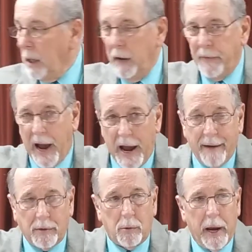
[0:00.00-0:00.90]
if I
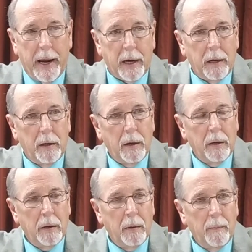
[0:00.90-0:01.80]
have a wreck
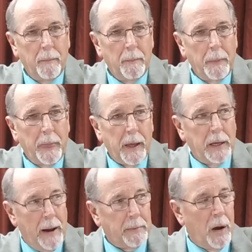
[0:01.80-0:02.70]

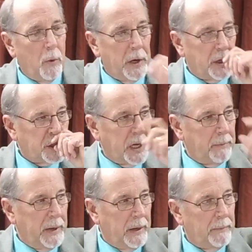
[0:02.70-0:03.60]
and I'm not wearing a
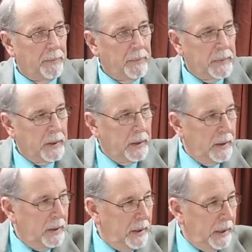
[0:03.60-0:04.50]
seatbelt,
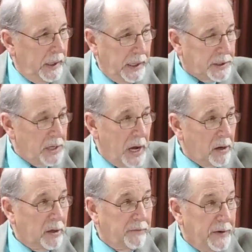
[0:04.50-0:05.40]
it's
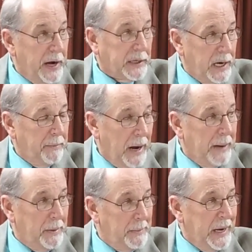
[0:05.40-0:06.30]
not going to affect
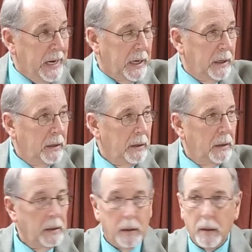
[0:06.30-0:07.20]
anybody but me. Mm -hmm.